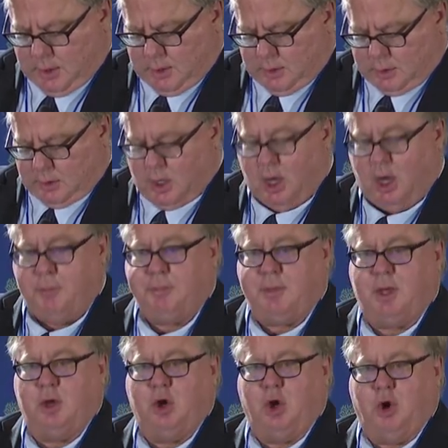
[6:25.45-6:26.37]
"Come
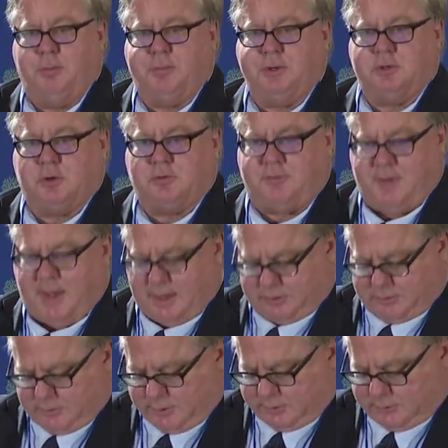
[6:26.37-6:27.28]
and open your
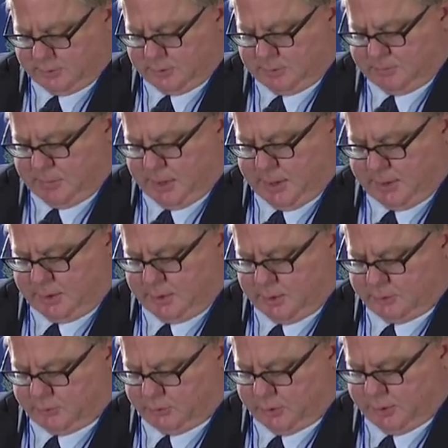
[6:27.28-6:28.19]
factories in my
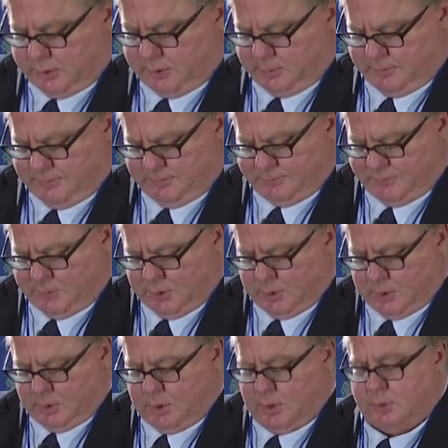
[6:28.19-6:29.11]
country
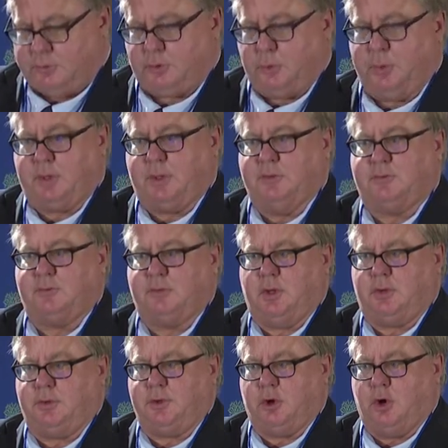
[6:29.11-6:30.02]
so we can
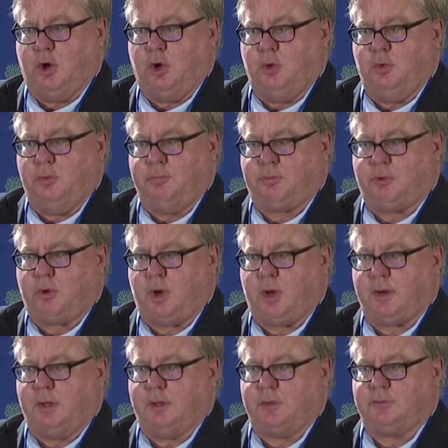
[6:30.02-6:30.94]
sell your own
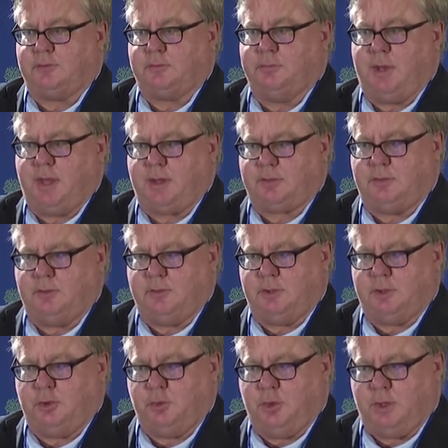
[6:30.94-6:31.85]
products back to the
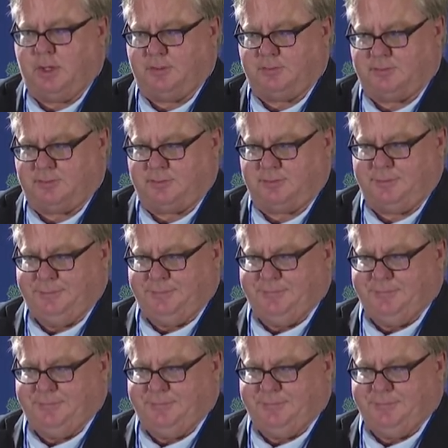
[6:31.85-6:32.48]
U.S."